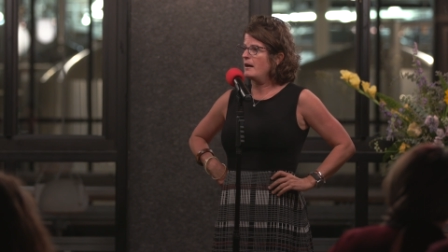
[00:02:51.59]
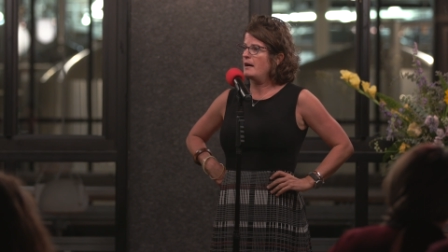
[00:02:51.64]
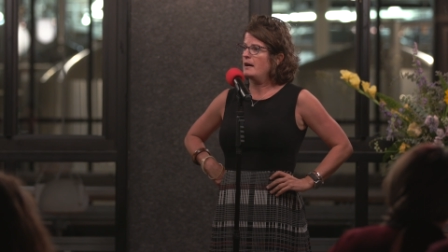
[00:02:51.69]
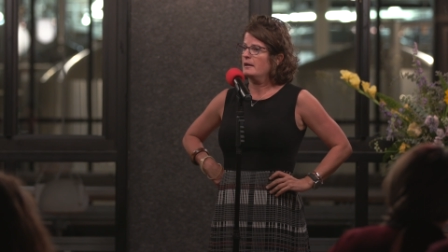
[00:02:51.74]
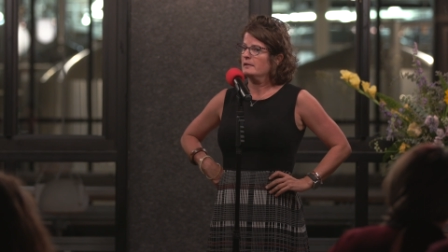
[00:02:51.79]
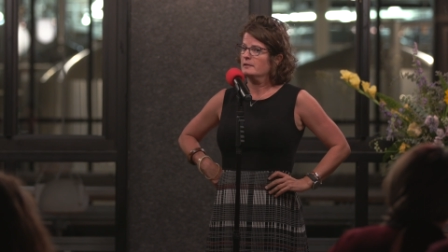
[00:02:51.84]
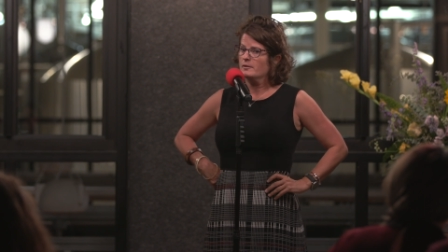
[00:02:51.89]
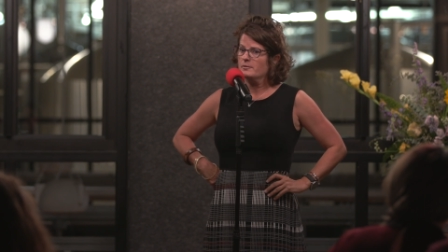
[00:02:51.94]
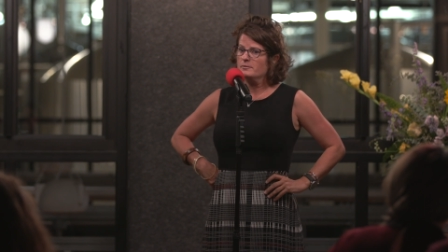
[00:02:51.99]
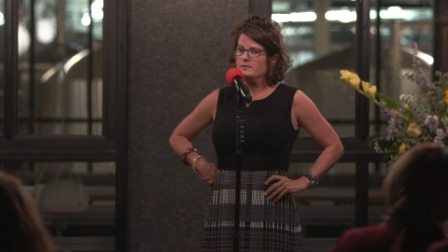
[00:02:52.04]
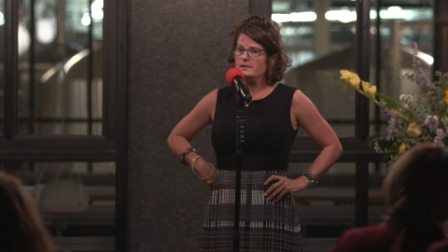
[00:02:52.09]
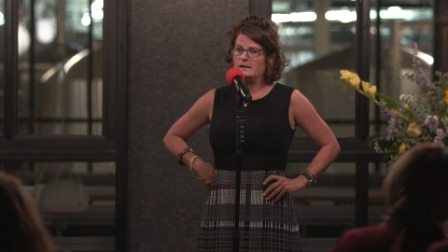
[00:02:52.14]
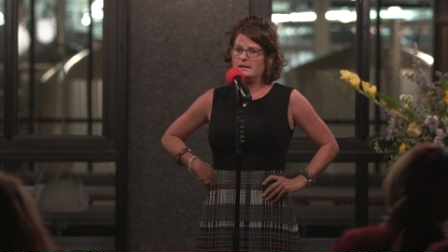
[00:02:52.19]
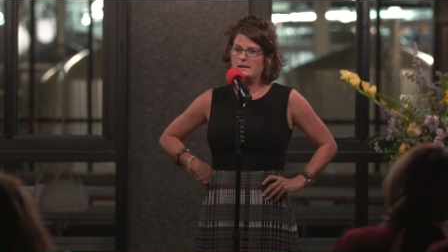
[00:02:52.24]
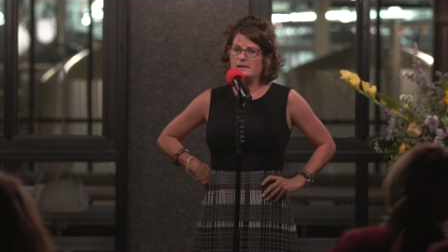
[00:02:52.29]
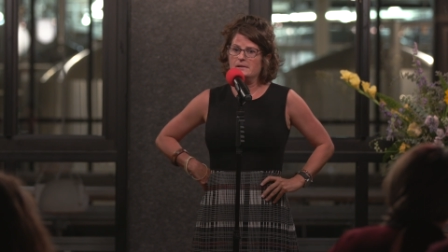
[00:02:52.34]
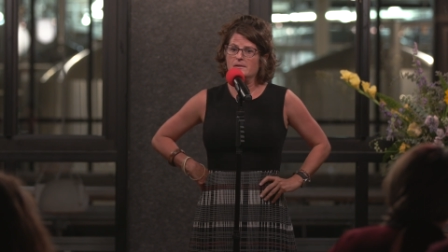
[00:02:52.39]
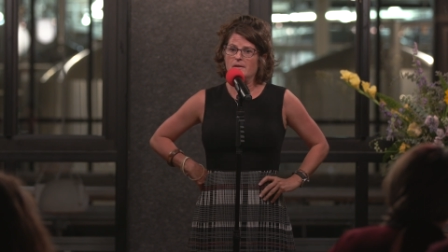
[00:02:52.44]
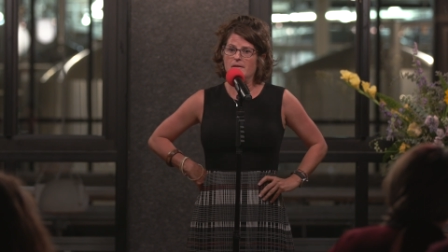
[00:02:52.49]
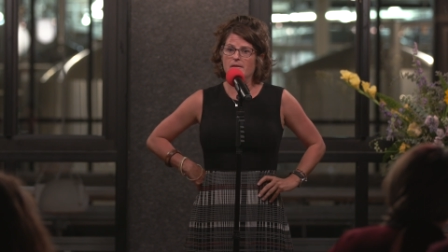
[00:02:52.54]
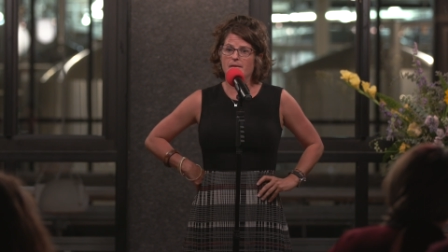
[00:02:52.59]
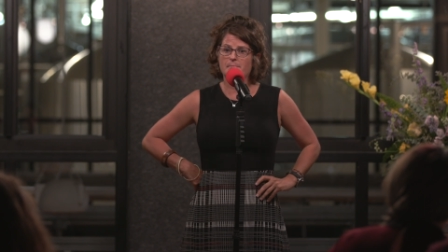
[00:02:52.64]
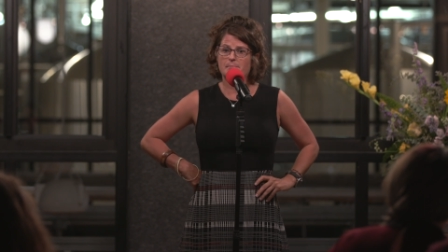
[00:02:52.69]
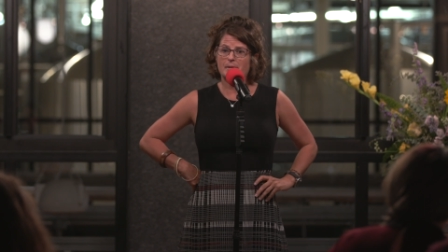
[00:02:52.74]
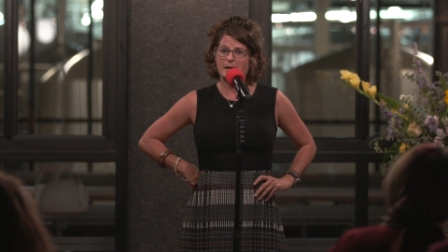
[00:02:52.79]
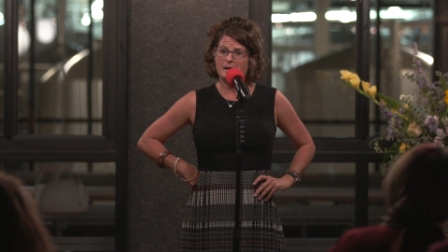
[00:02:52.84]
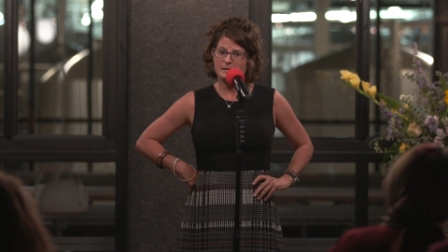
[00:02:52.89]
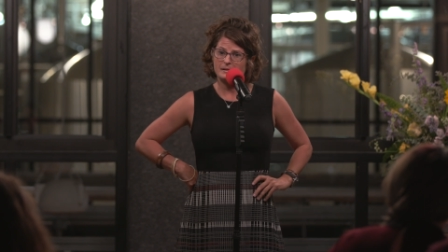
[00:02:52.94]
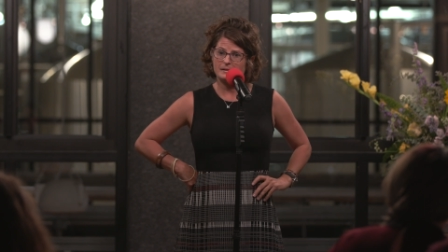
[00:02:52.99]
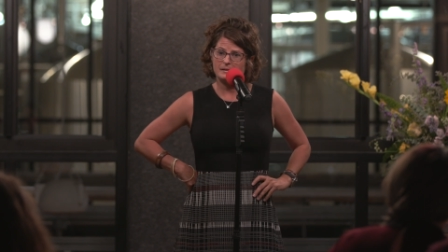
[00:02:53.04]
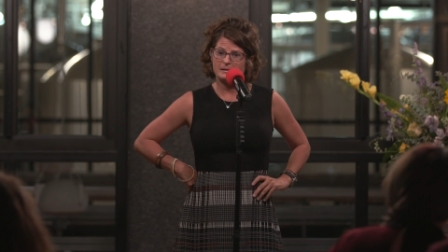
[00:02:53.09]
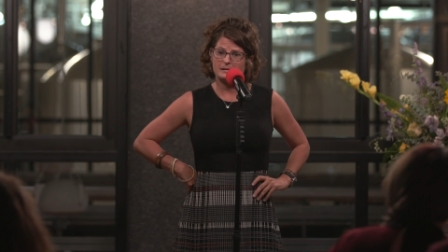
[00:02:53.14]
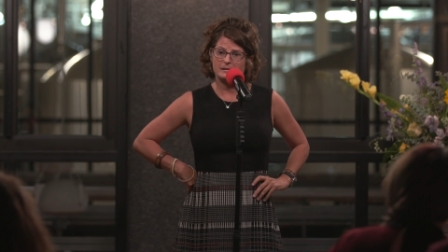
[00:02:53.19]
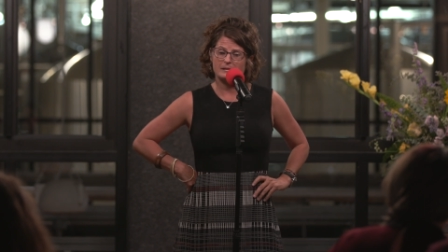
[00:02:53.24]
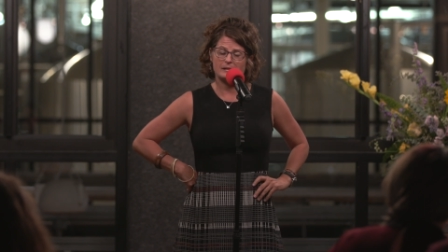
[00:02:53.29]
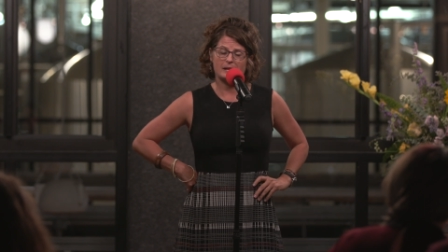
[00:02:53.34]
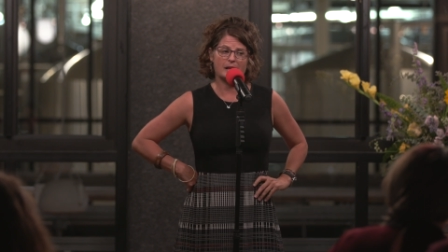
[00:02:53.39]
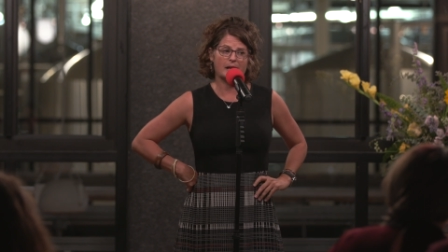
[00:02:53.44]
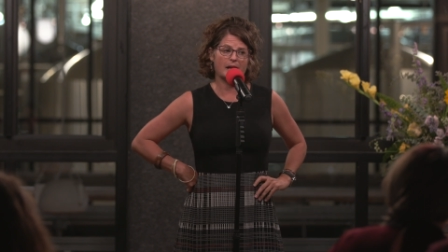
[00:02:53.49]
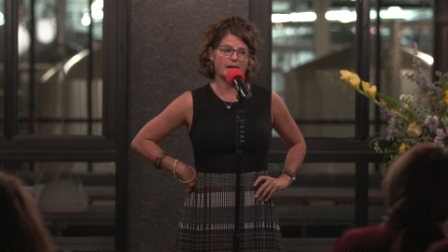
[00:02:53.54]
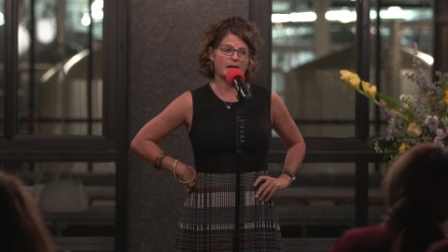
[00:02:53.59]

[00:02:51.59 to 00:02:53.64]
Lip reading: I load the kids on the bus, and